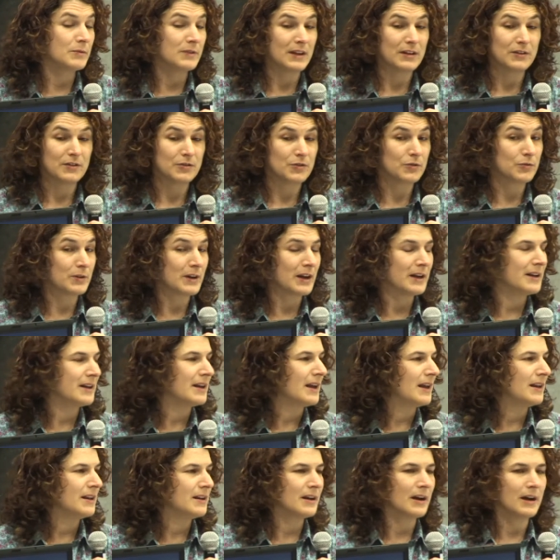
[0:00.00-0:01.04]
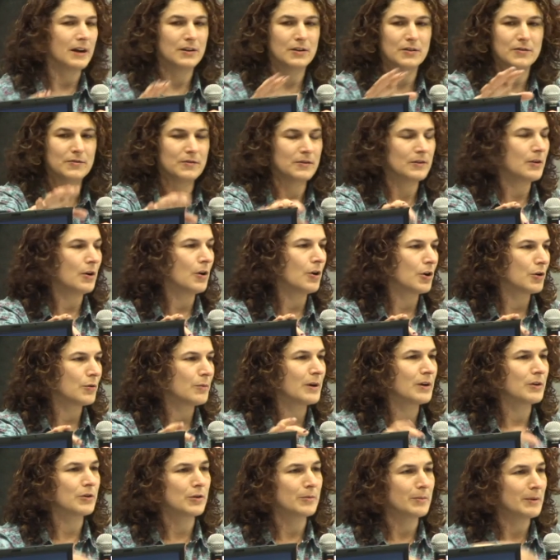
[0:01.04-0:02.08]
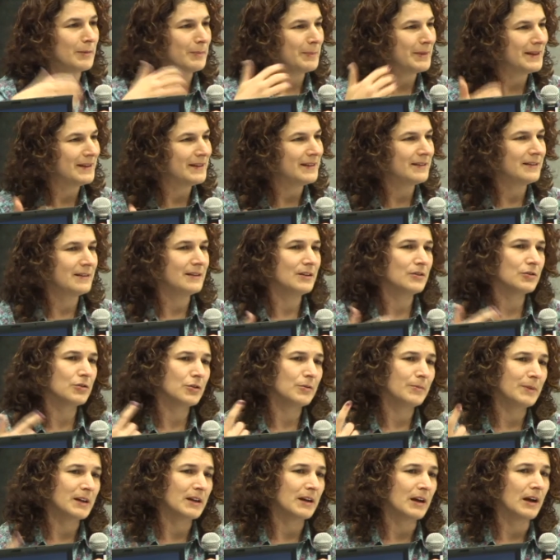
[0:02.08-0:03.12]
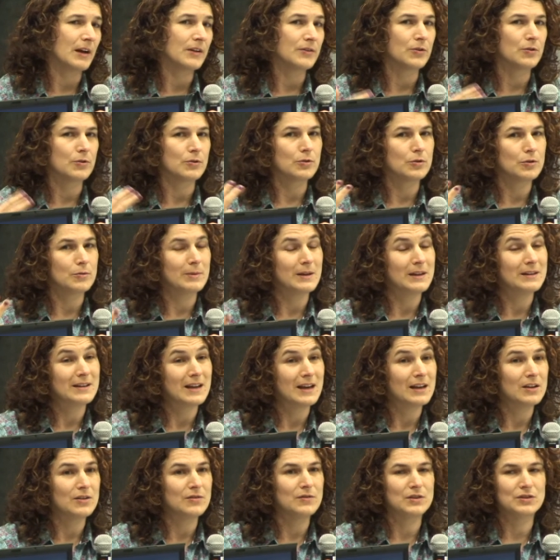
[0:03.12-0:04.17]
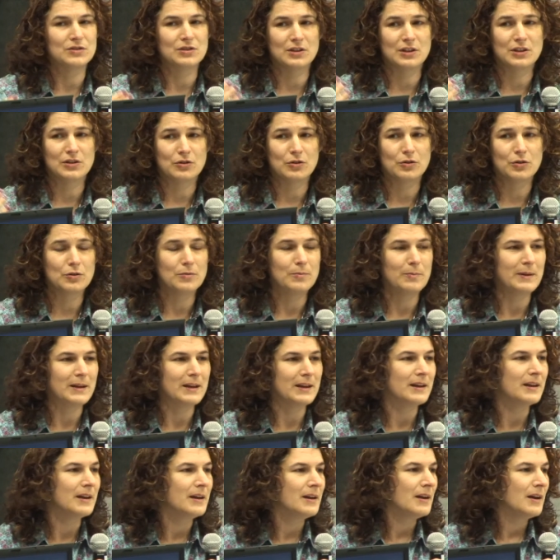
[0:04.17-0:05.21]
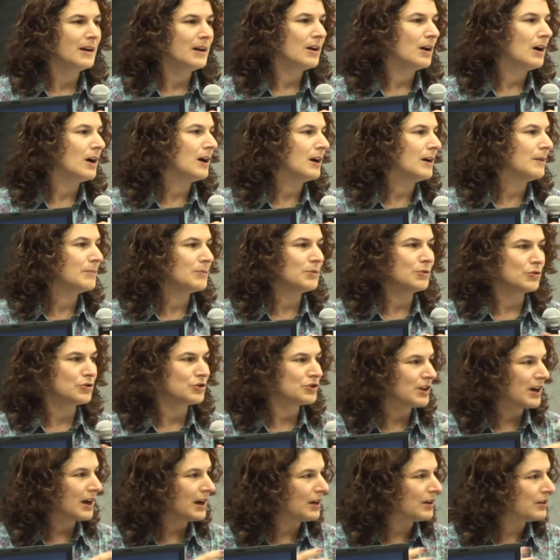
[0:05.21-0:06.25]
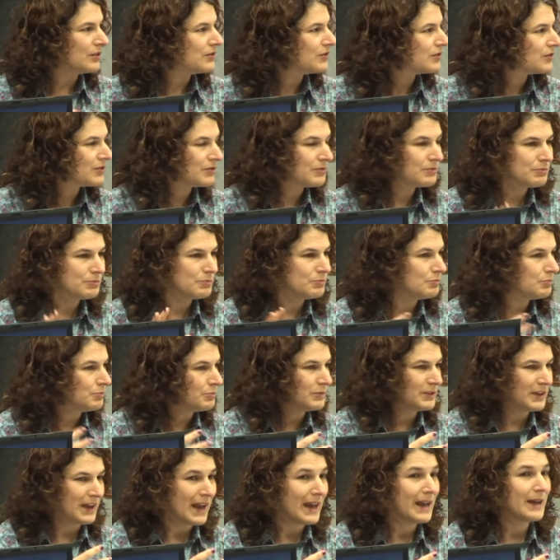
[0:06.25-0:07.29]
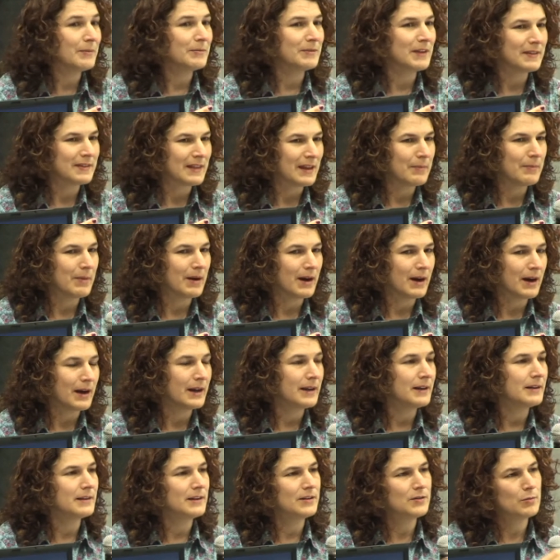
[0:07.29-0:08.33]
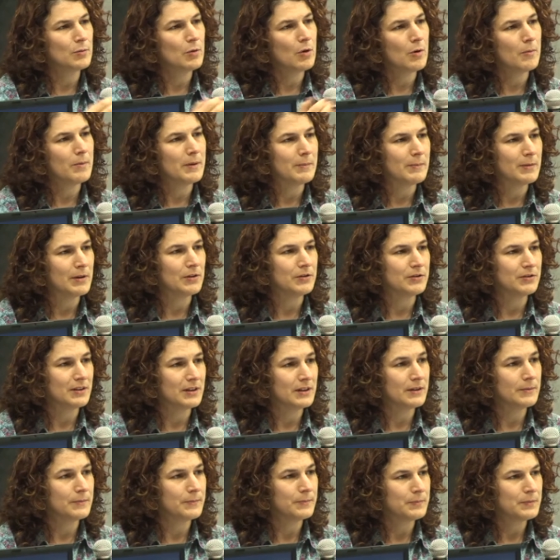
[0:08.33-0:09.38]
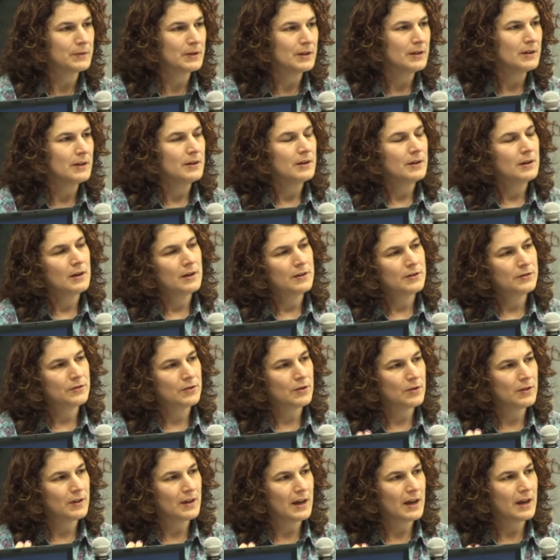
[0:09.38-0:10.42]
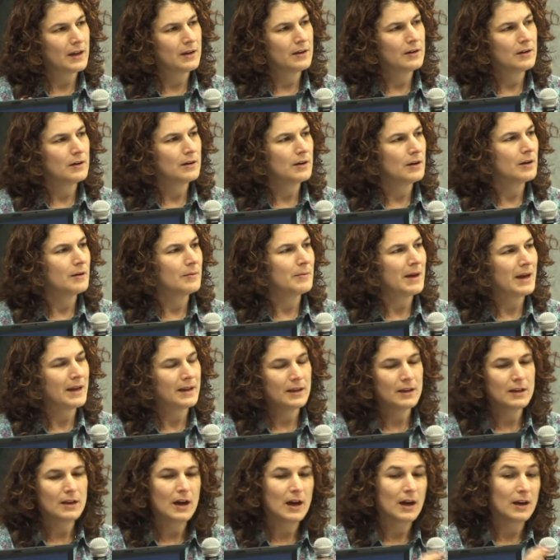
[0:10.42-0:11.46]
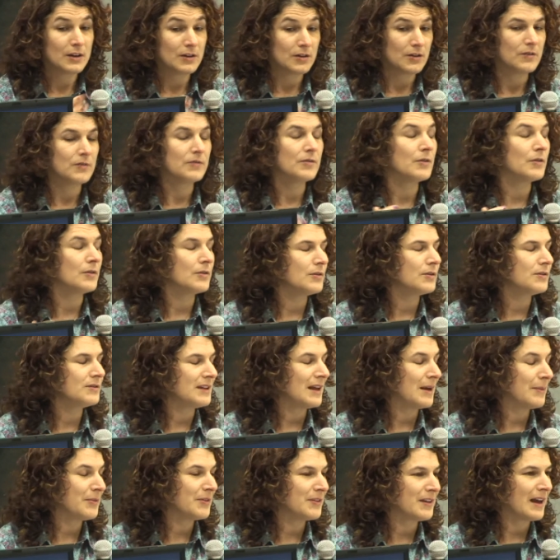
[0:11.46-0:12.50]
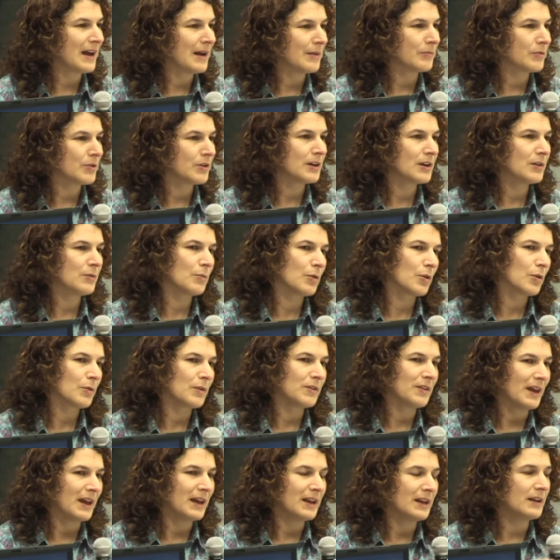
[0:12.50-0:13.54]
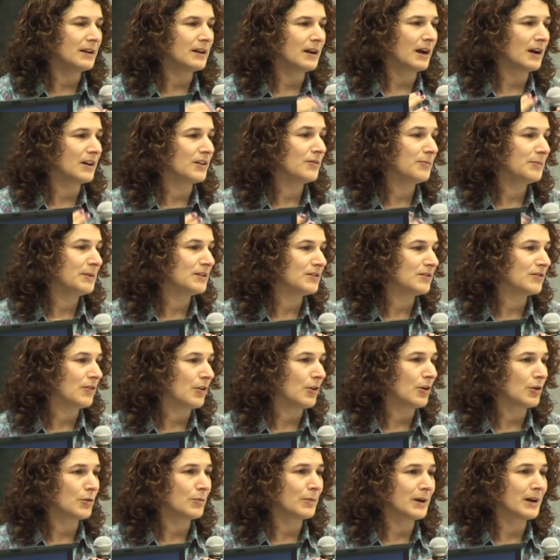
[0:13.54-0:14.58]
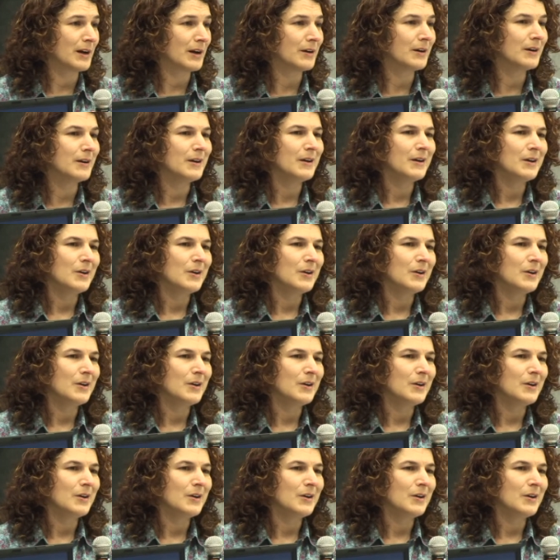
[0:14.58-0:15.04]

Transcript: that's creating any kind of hardware, it could be a PC, it could be a console, it could be a television, it could be your child's game that they buy, this will all be built in. So that any kind of depth camera can work with any kind of piece of hardware.